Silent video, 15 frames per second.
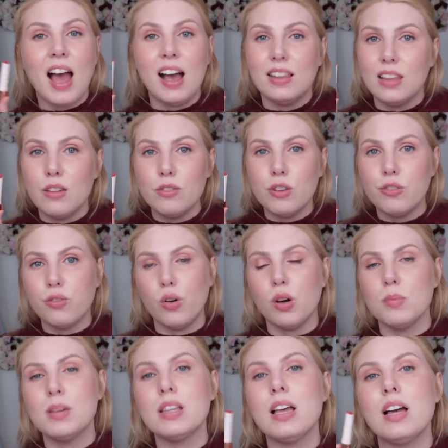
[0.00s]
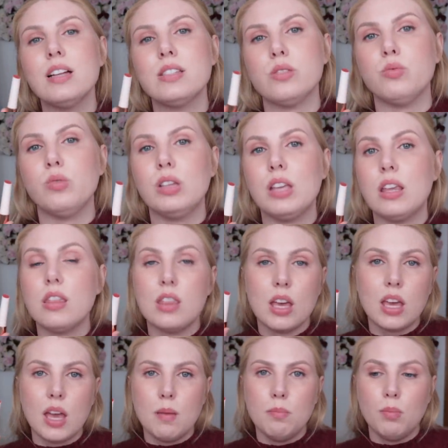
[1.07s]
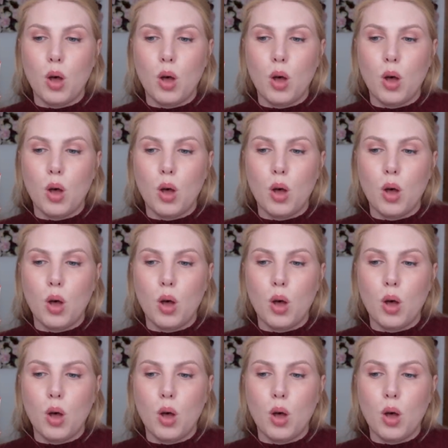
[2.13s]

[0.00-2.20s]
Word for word: I love the formula. It's really thick and